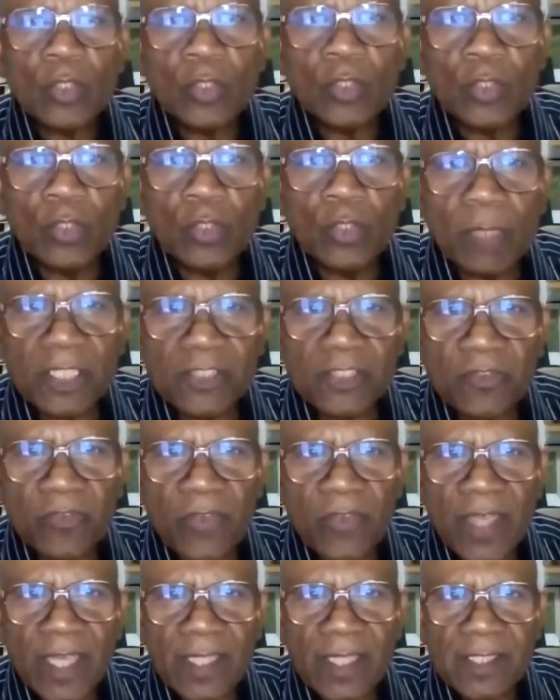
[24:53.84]
Too much
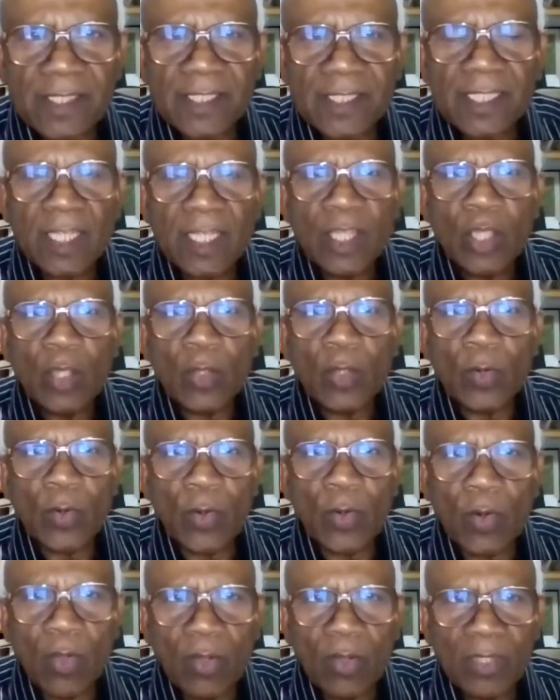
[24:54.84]
fats,
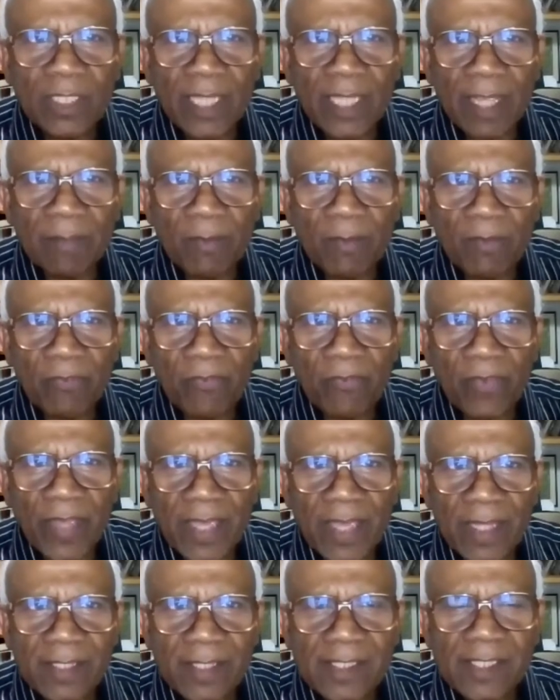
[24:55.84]
wrong type of
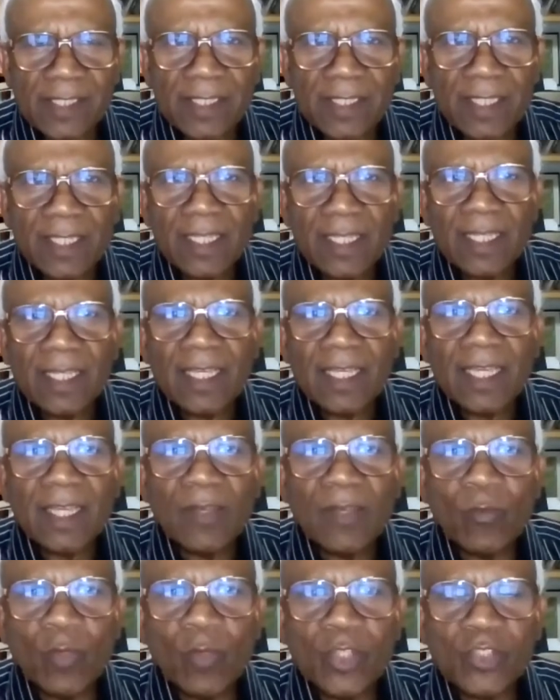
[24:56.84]
fats,
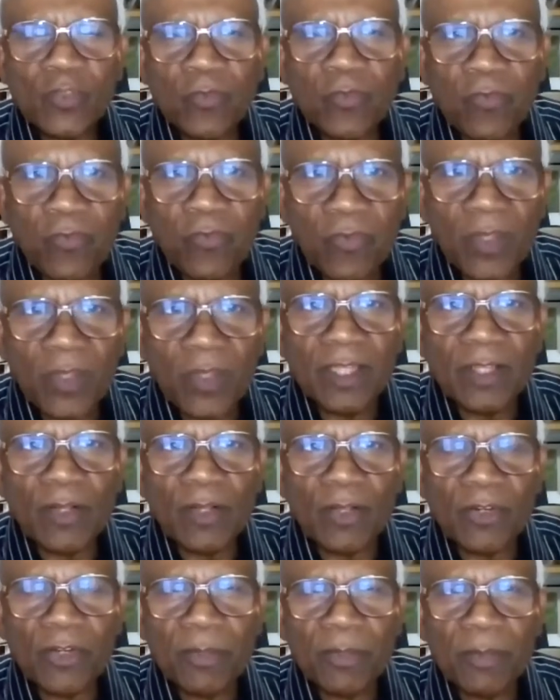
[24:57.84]
which further
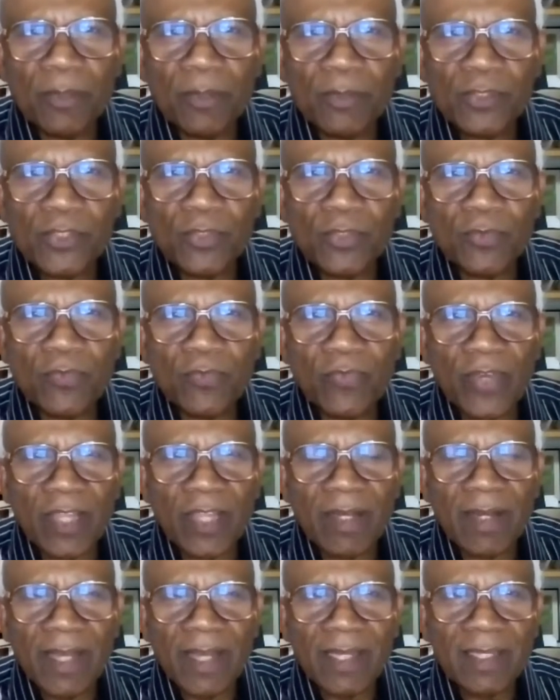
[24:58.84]
contributes to free
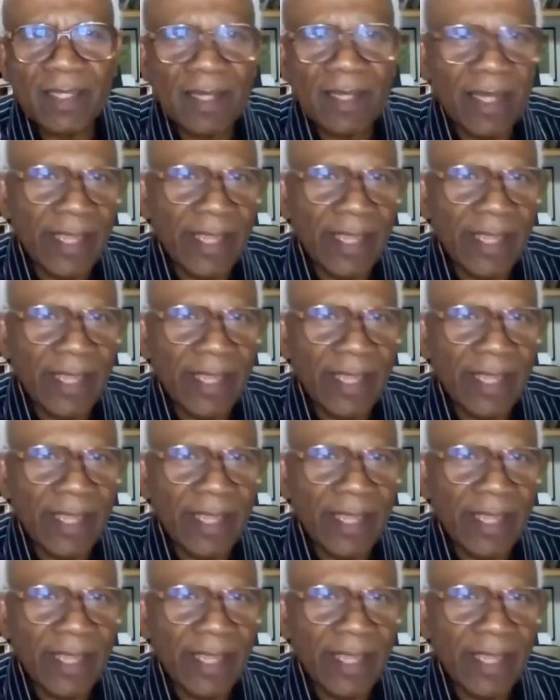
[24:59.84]
radical